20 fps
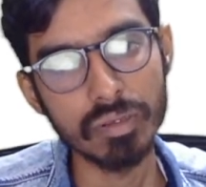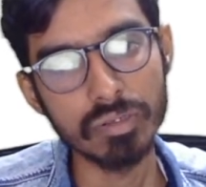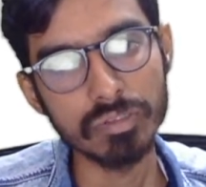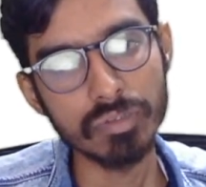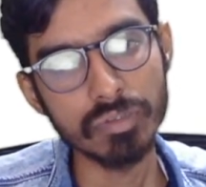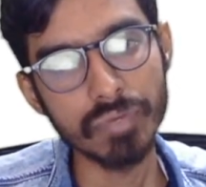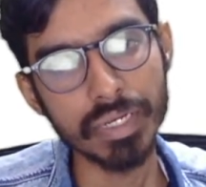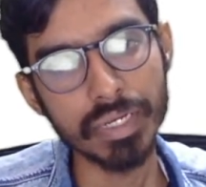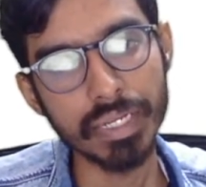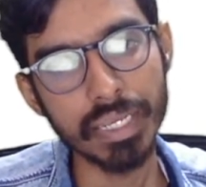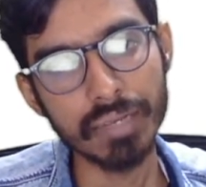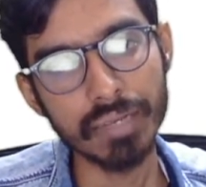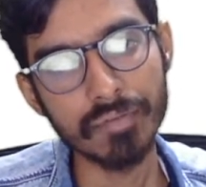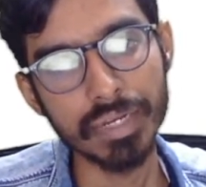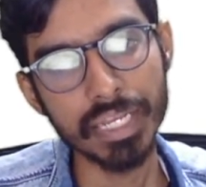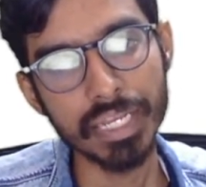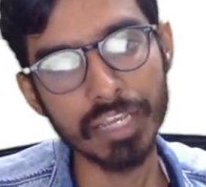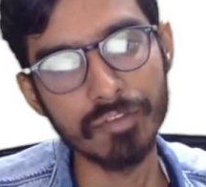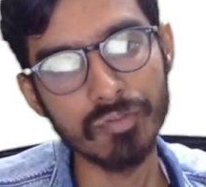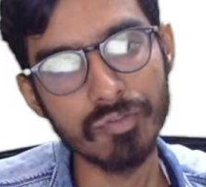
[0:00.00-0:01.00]
we
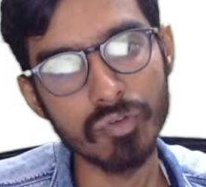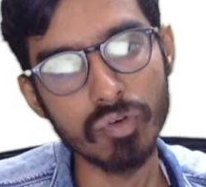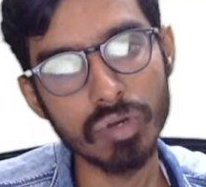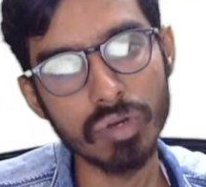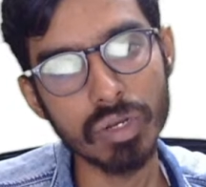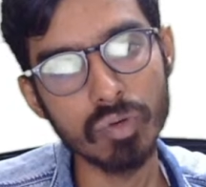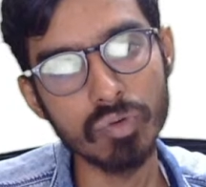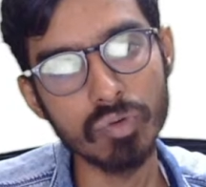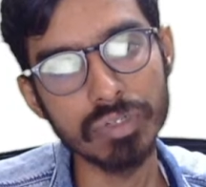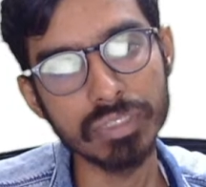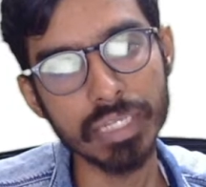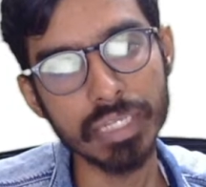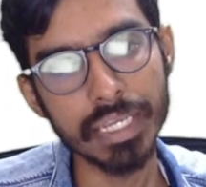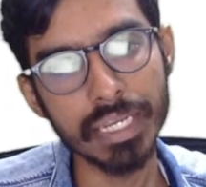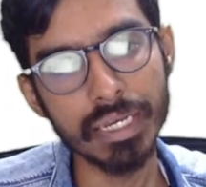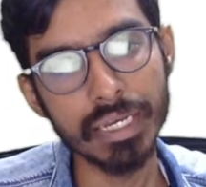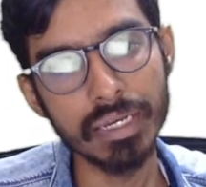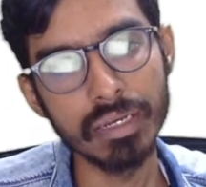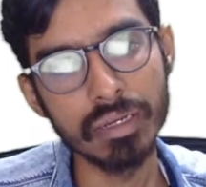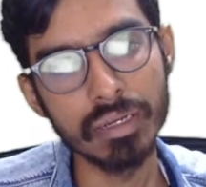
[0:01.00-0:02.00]
take 4
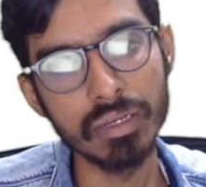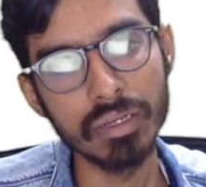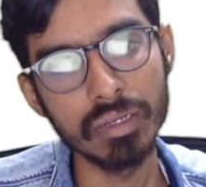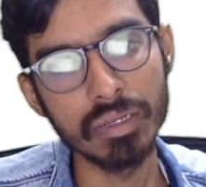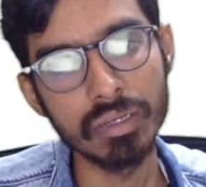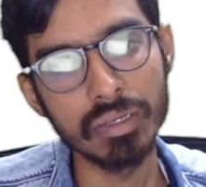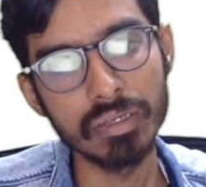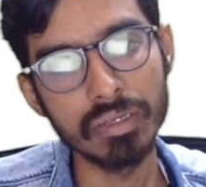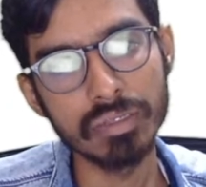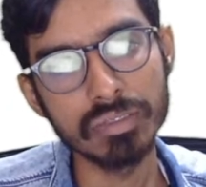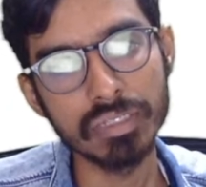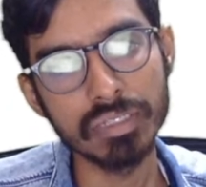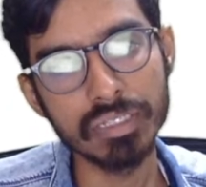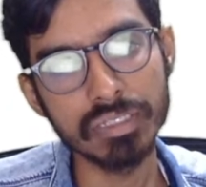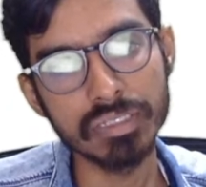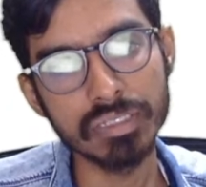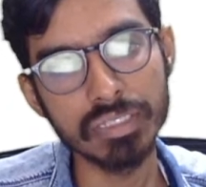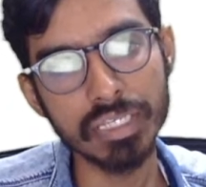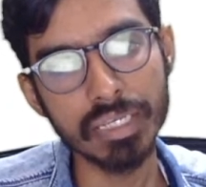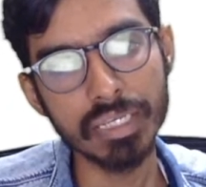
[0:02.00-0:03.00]
outside,
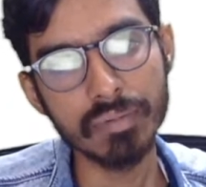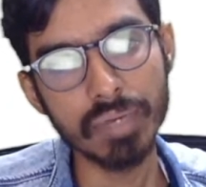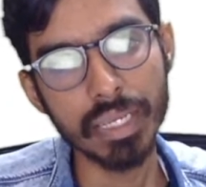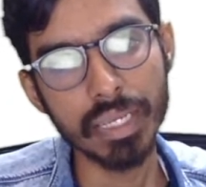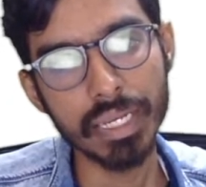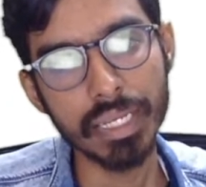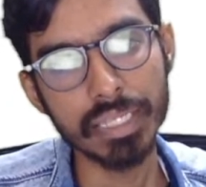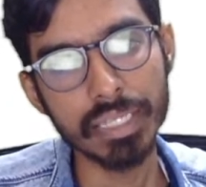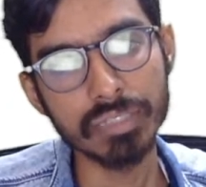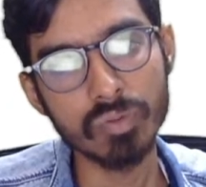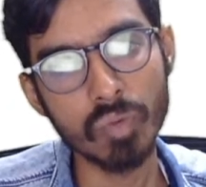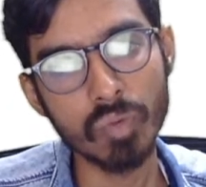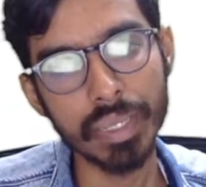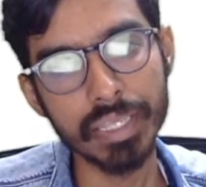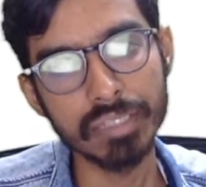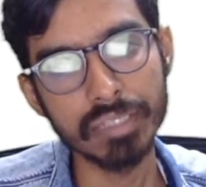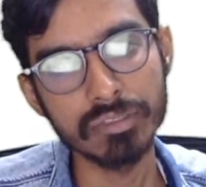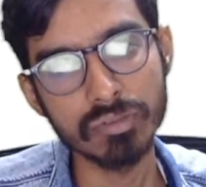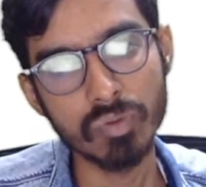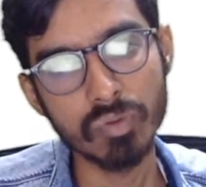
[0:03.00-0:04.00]
16 minus y
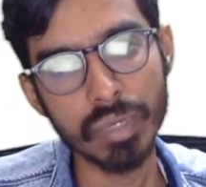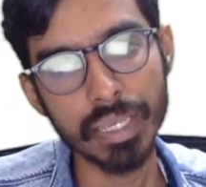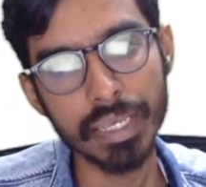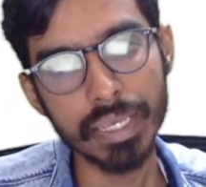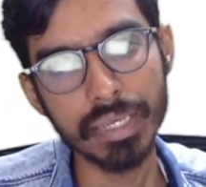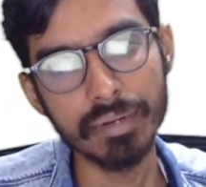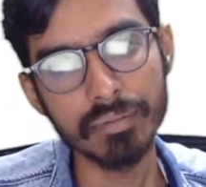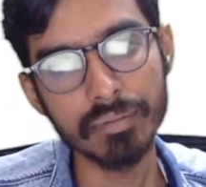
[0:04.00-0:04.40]
square,